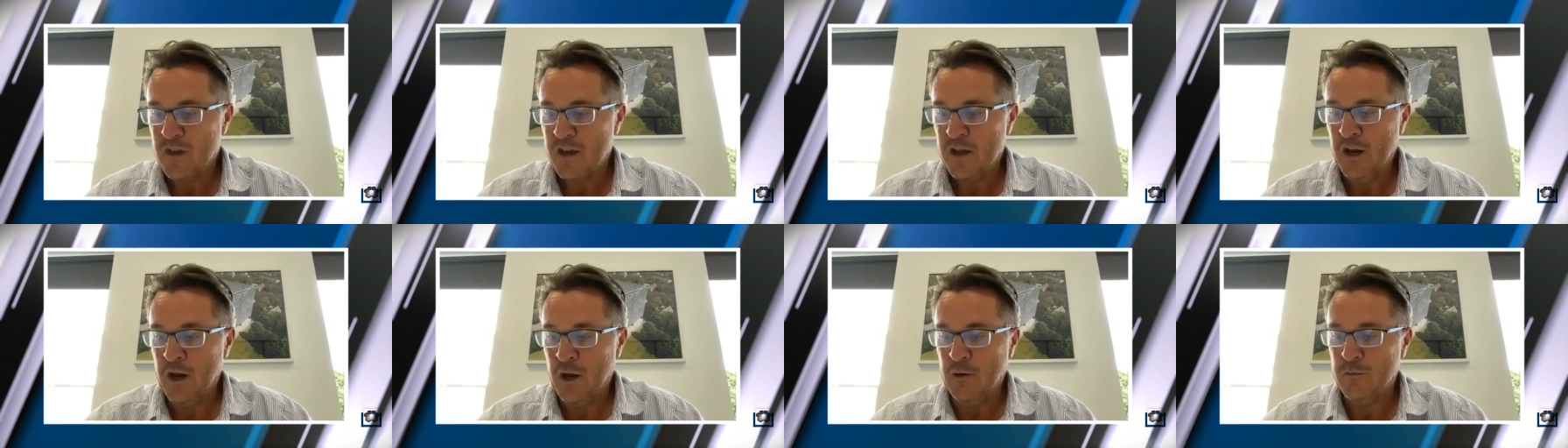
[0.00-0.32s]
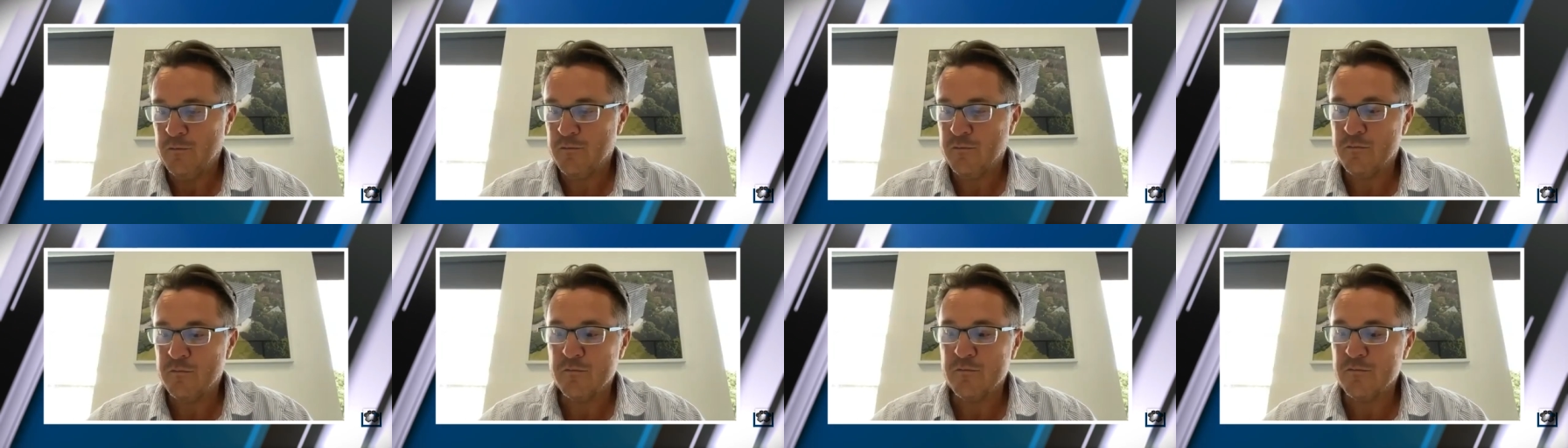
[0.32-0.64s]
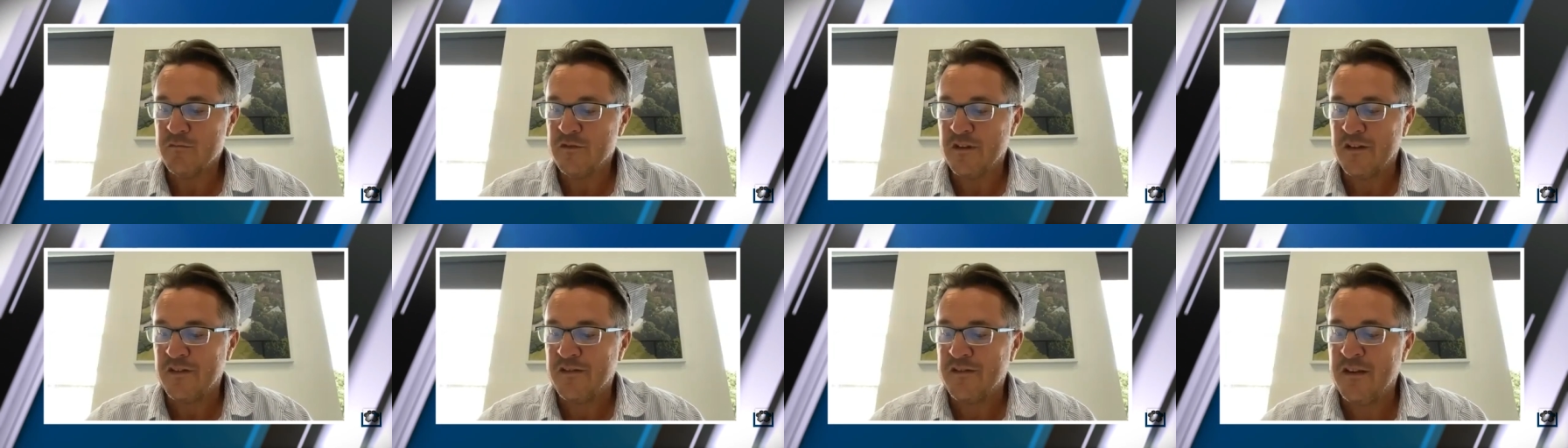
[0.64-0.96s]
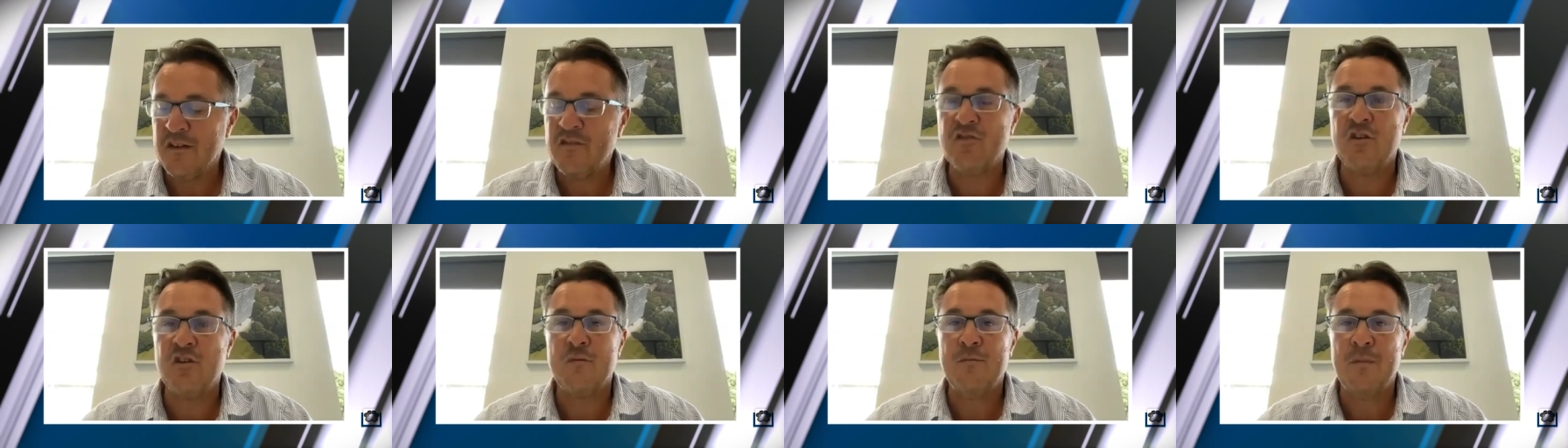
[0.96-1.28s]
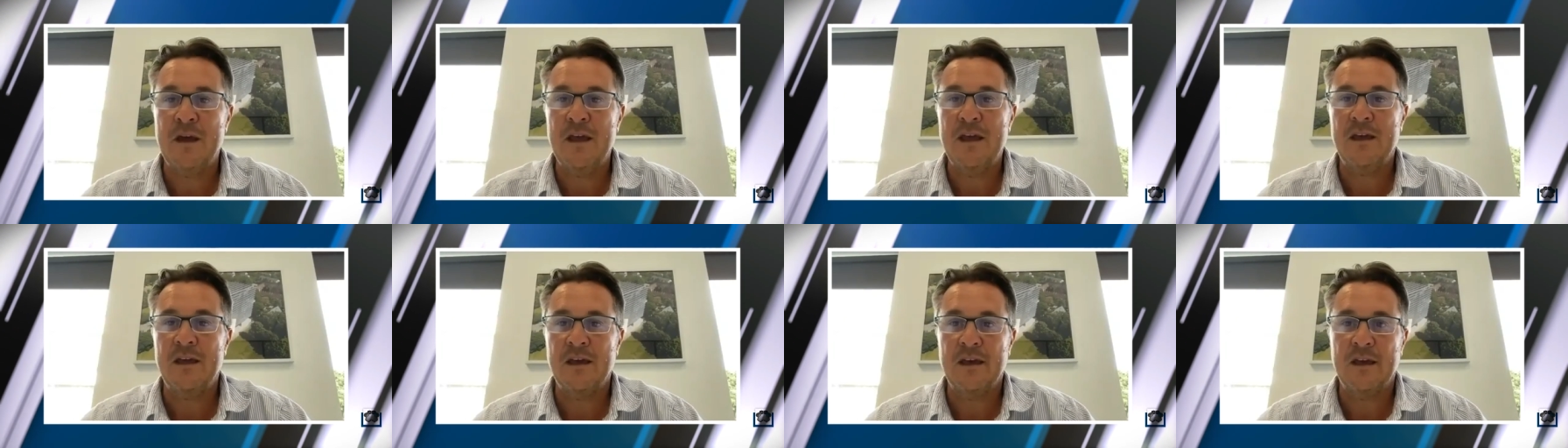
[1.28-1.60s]
you know decision
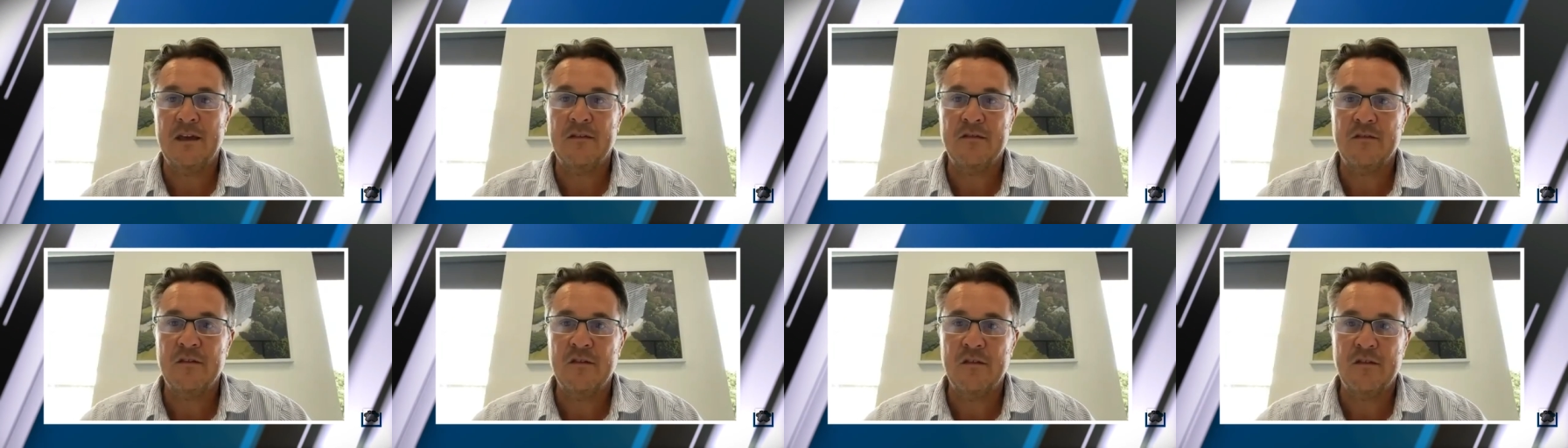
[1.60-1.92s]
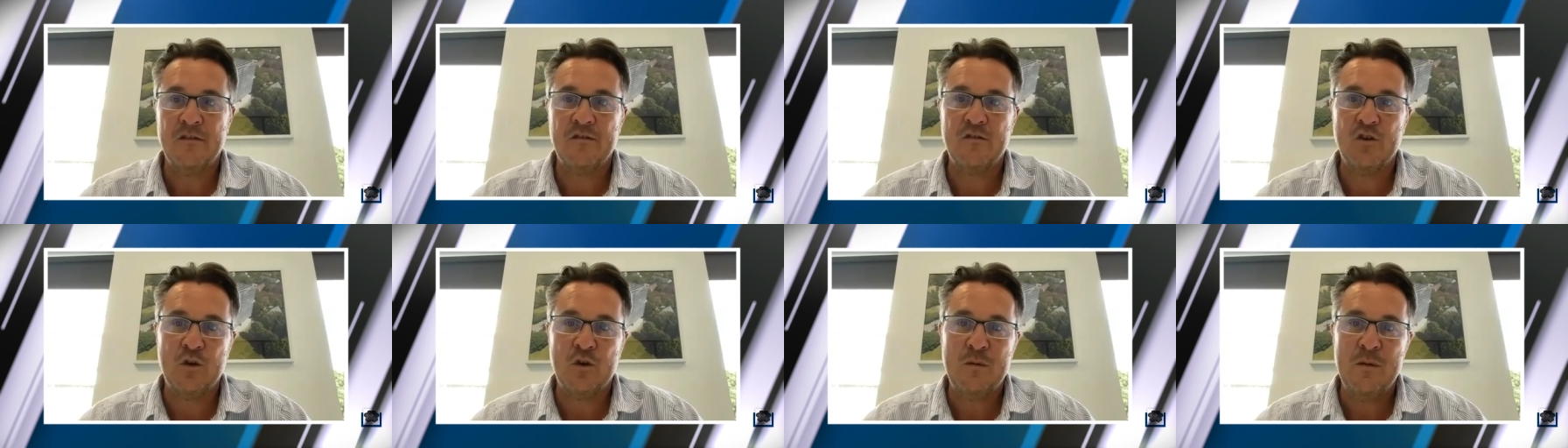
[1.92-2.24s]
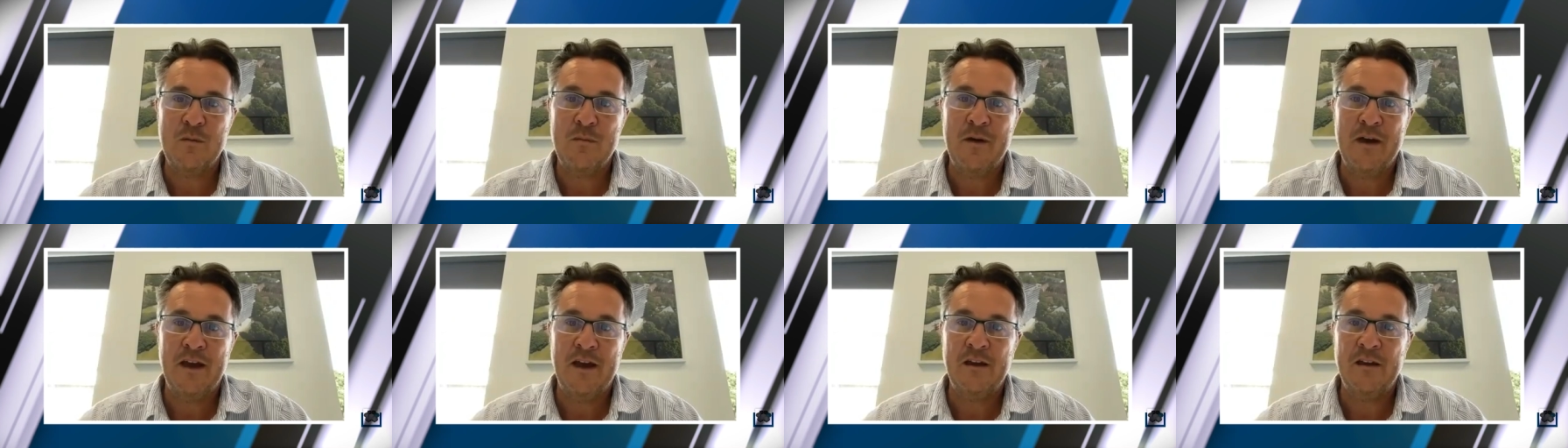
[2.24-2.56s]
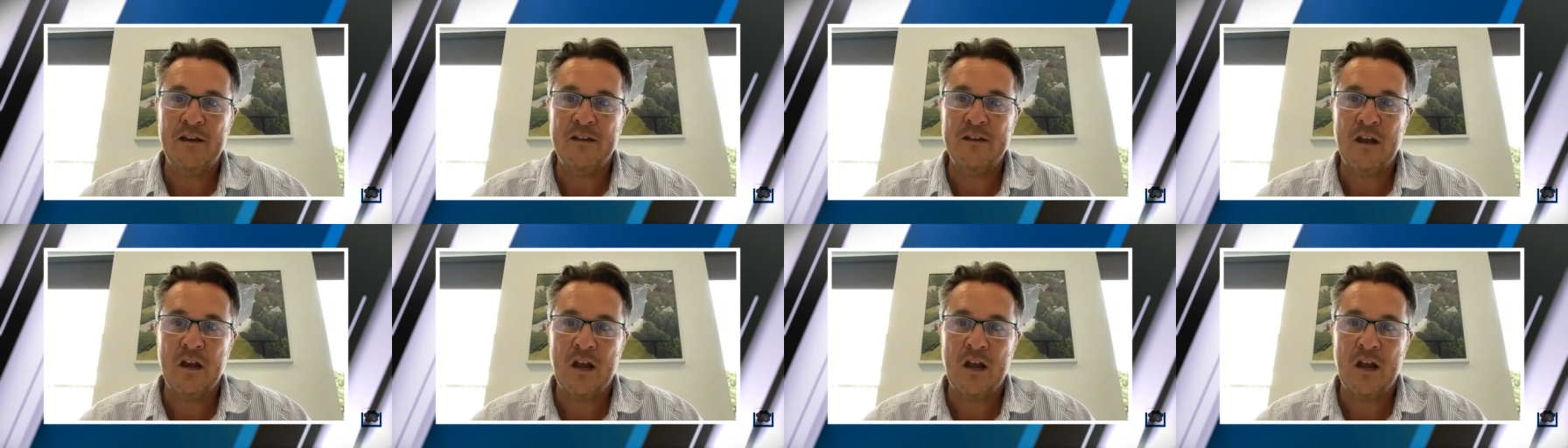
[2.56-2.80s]
making that's got to be made in